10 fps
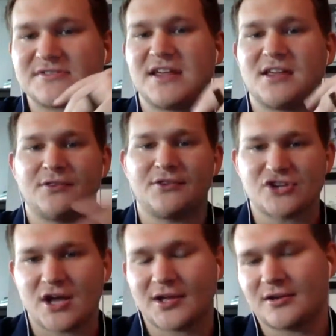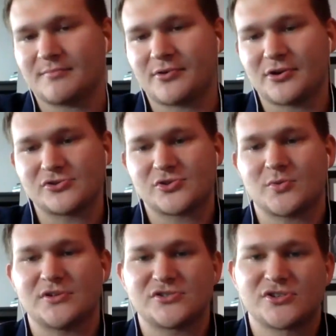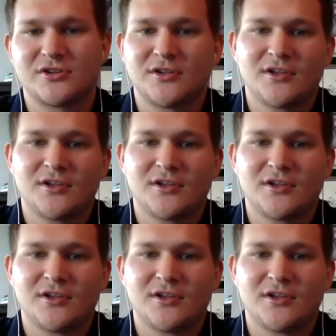taking the shotgun approach, which